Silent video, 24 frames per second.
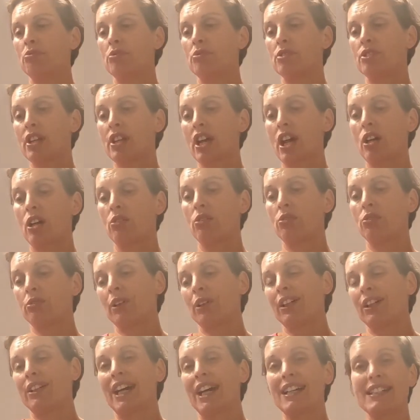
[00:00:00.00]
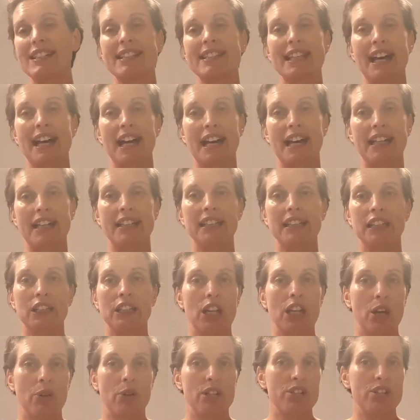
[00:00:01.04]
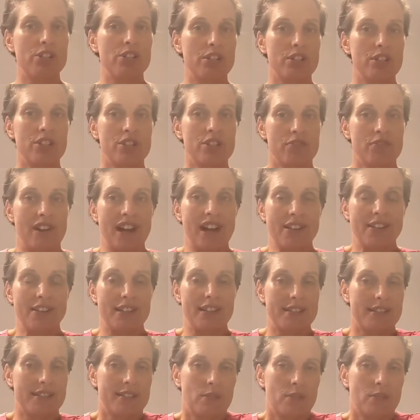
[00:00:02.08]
So, well, that's that. It's just stress.